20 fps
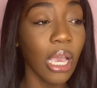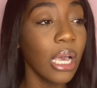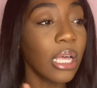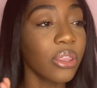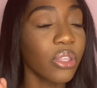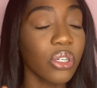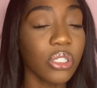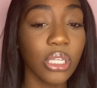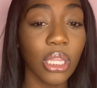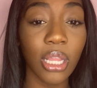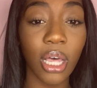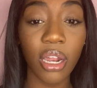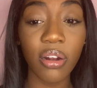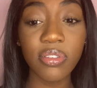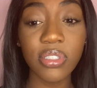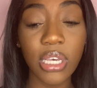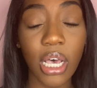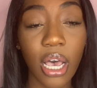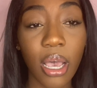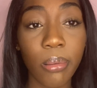There's a lot of
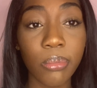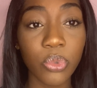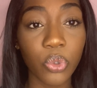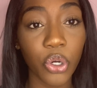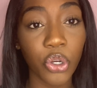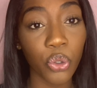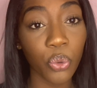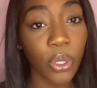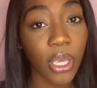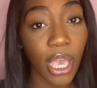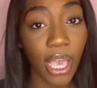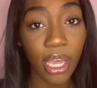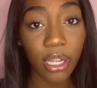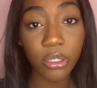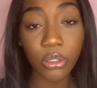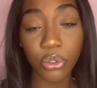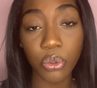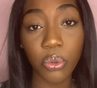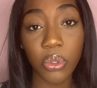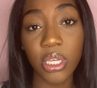times where you
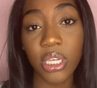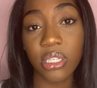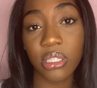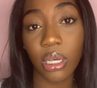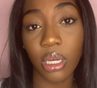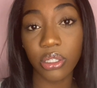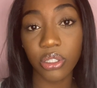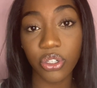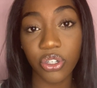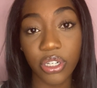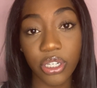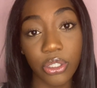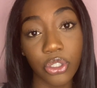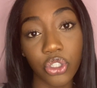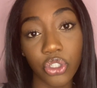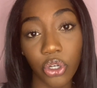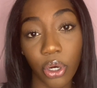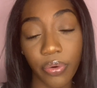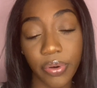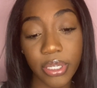can do this under
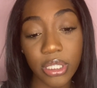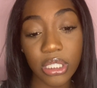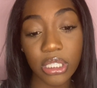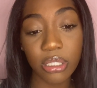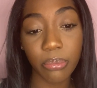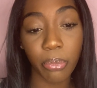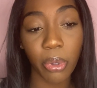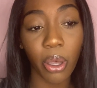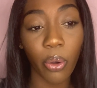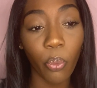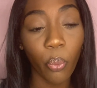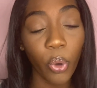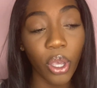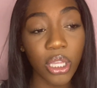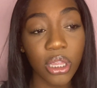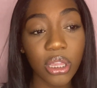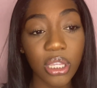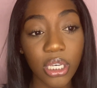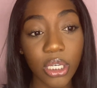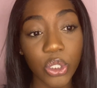insurance, but
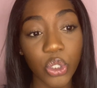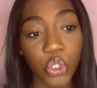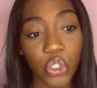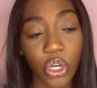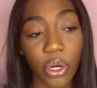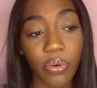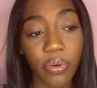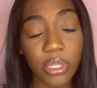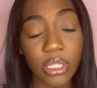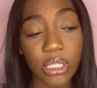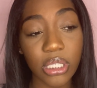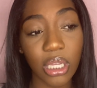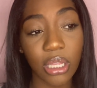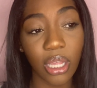with the insurance, a